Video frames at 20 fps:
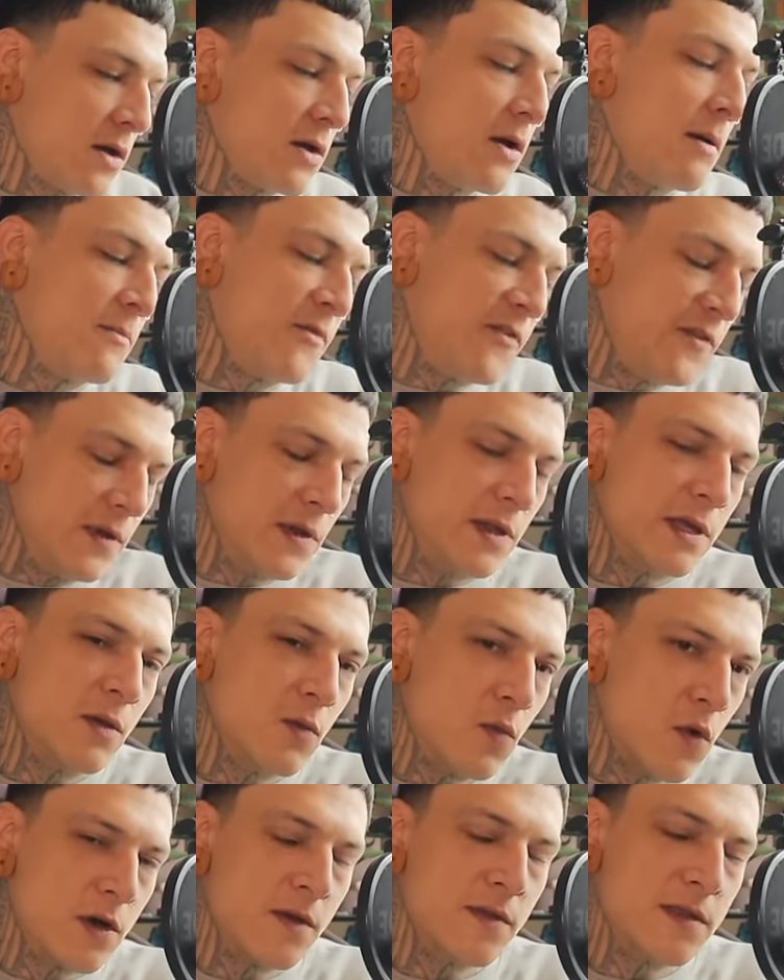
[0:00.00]
I'm feeling
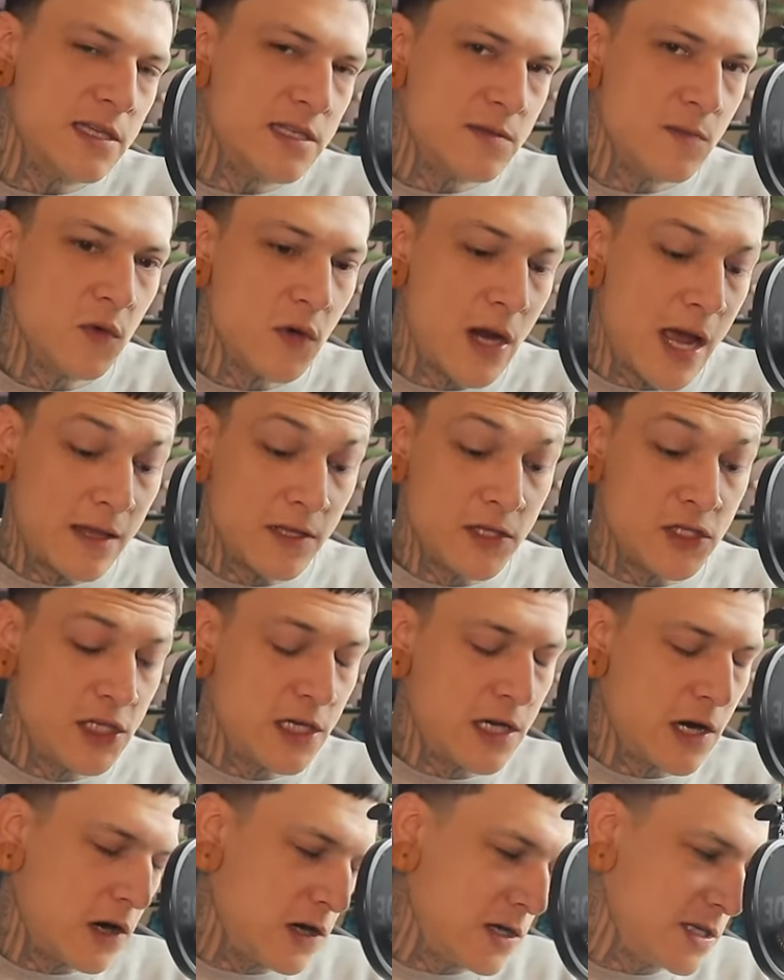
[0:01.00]
one of these Moonology
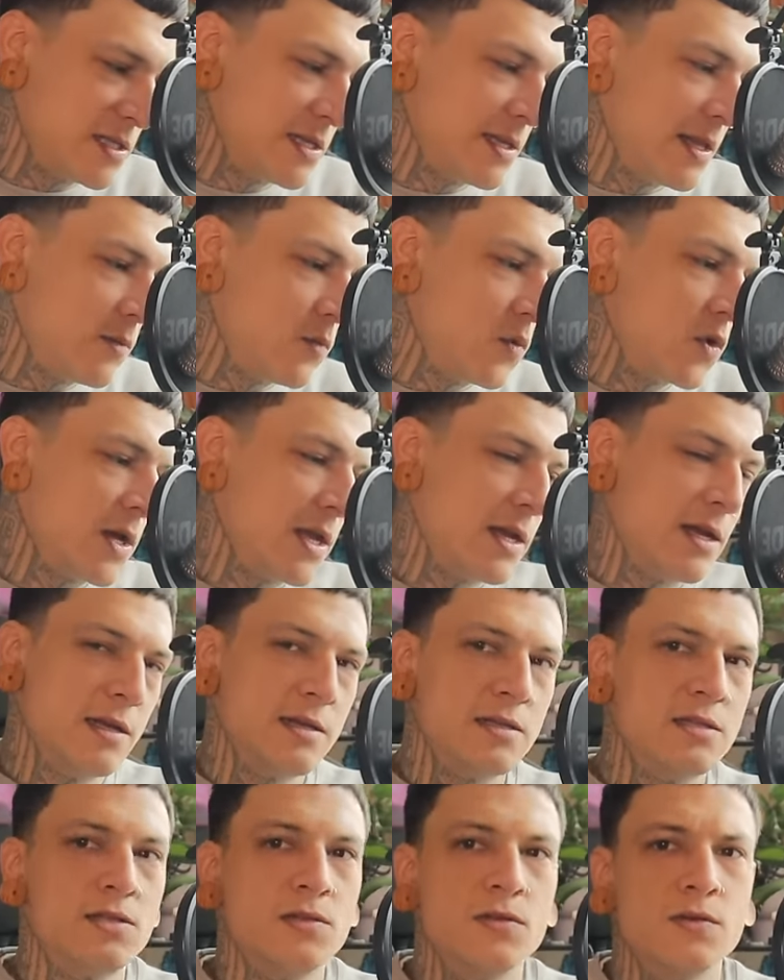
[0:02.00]
cards, and then we'll get
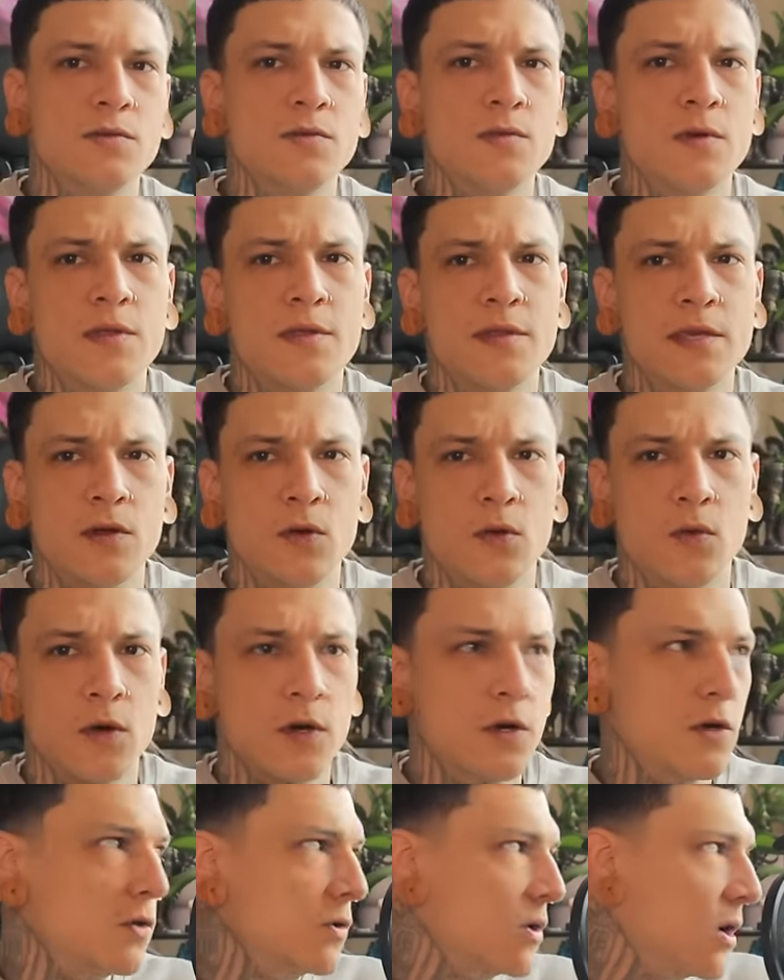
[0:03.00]
into the
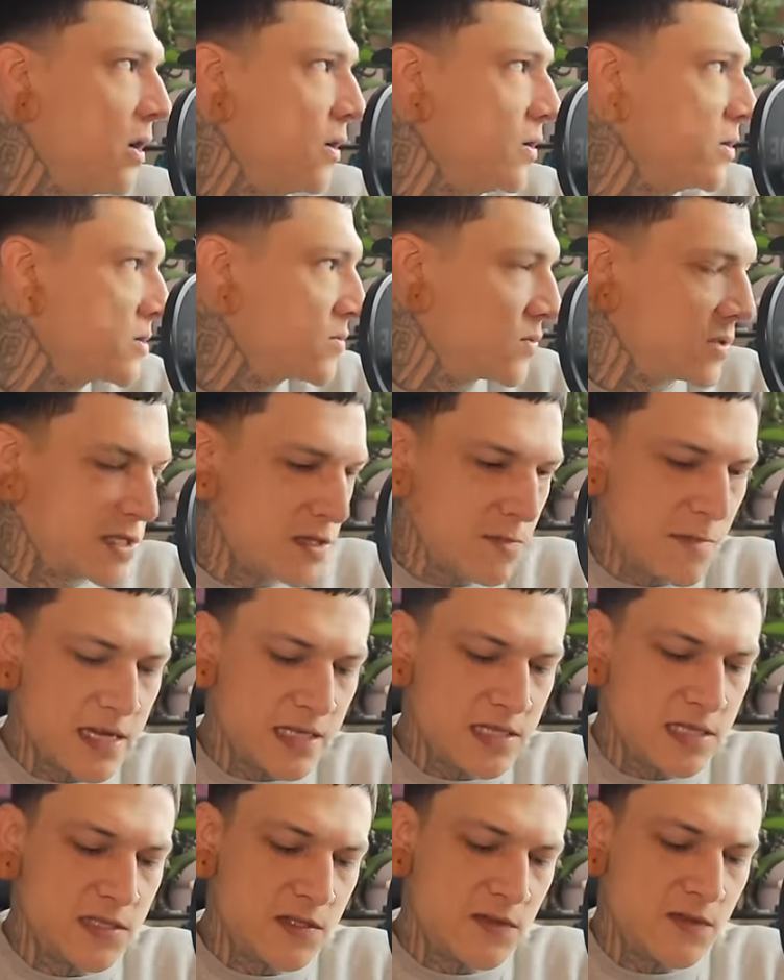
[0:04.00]
Oracle cards. What's the
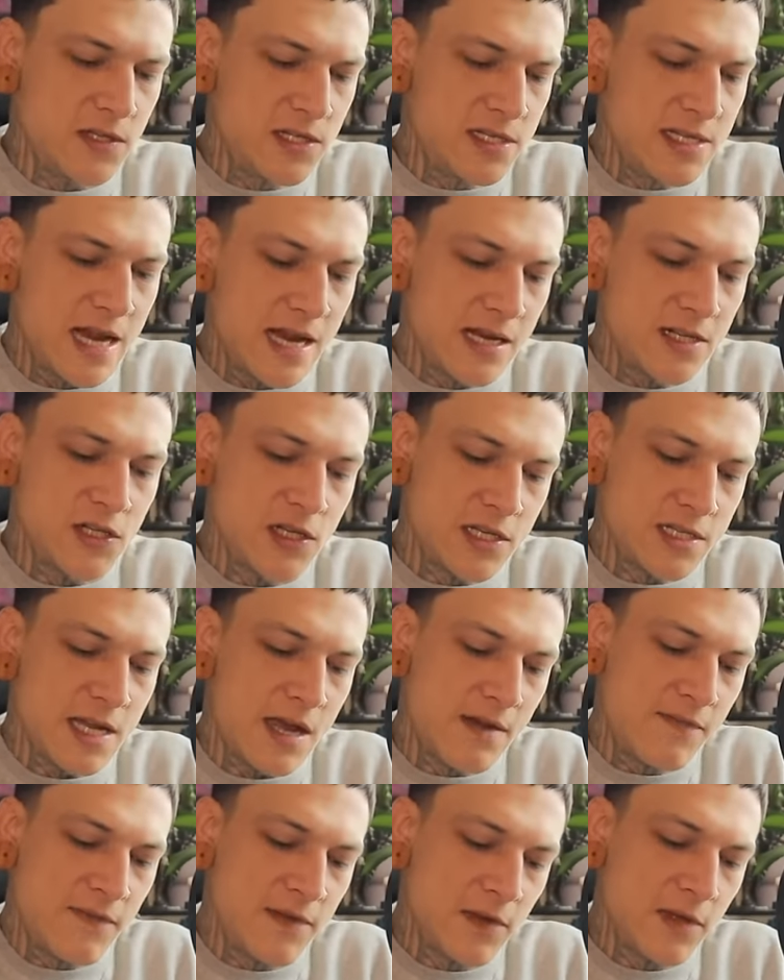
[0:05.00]
message for Sag? Because I
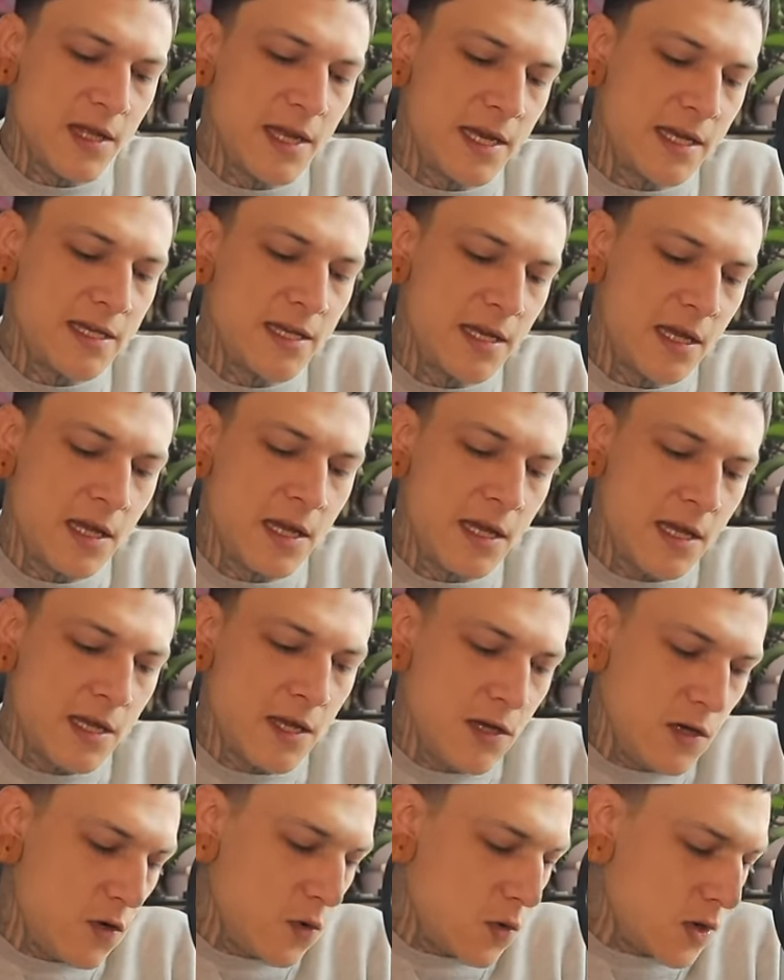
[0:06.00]
feel like
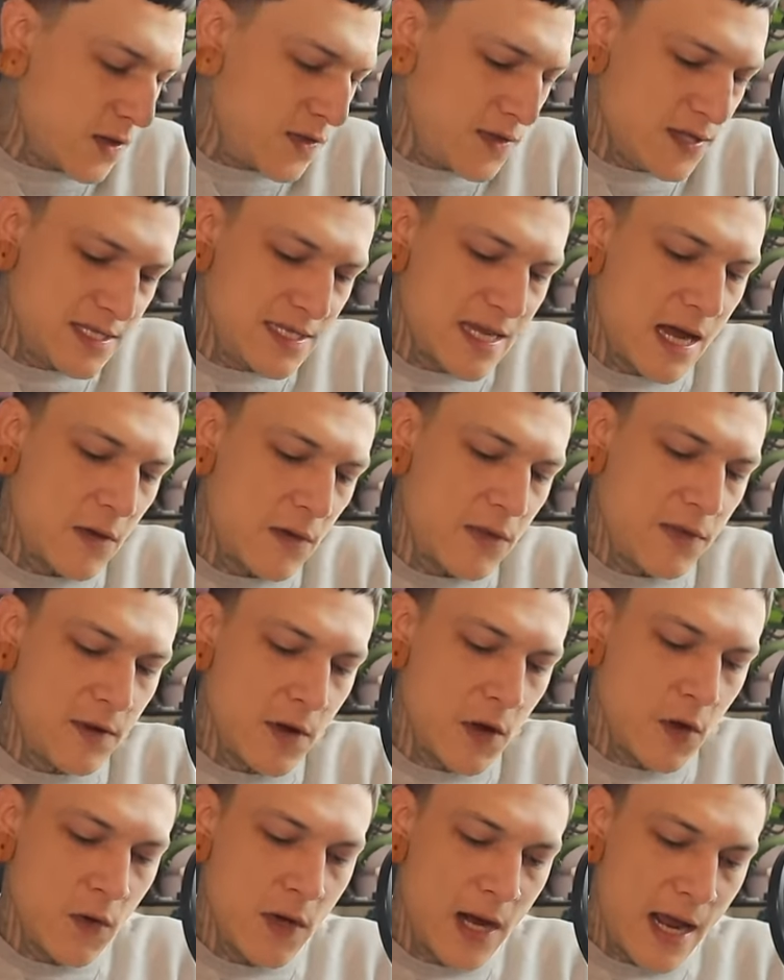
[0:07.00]
North-South
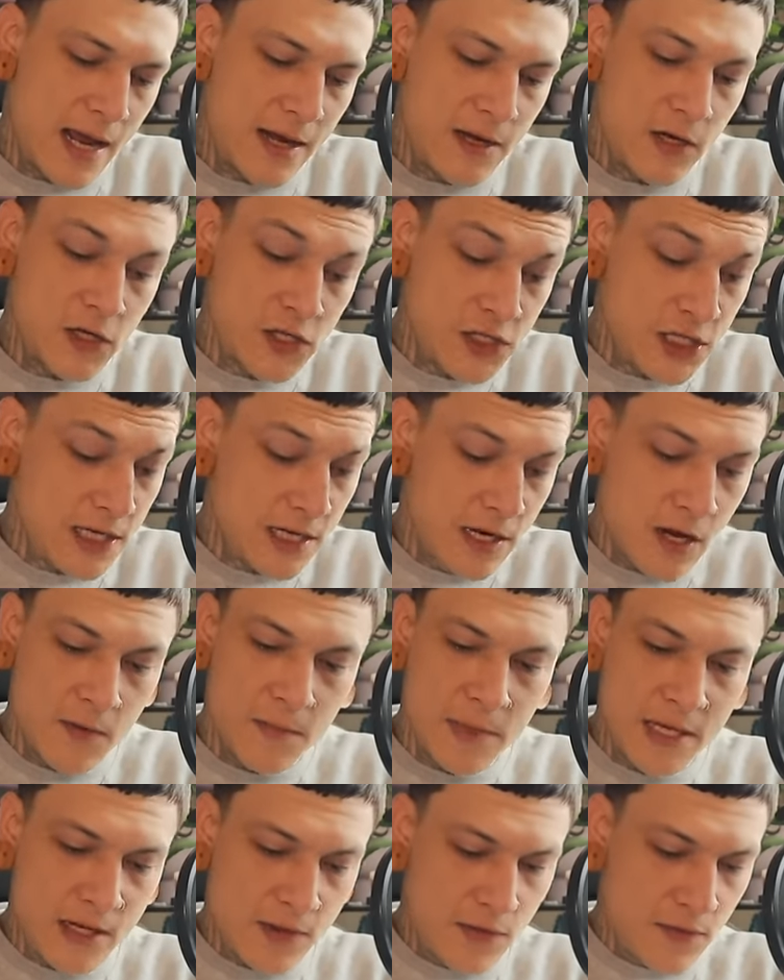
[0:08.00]
Node energy
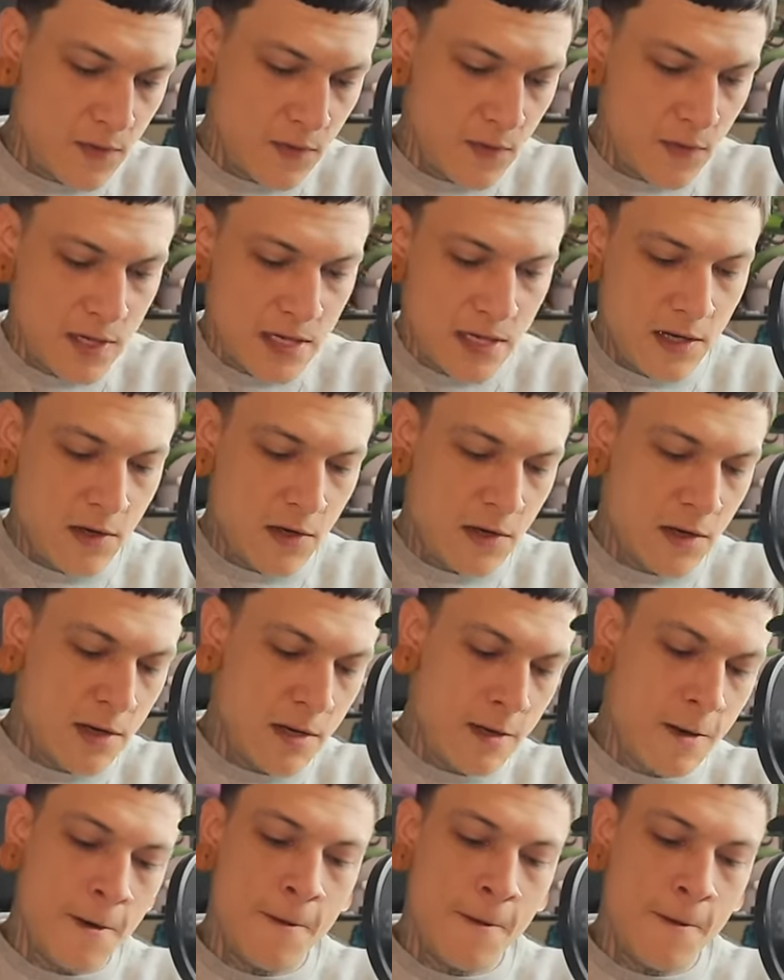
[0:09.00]
coming through here.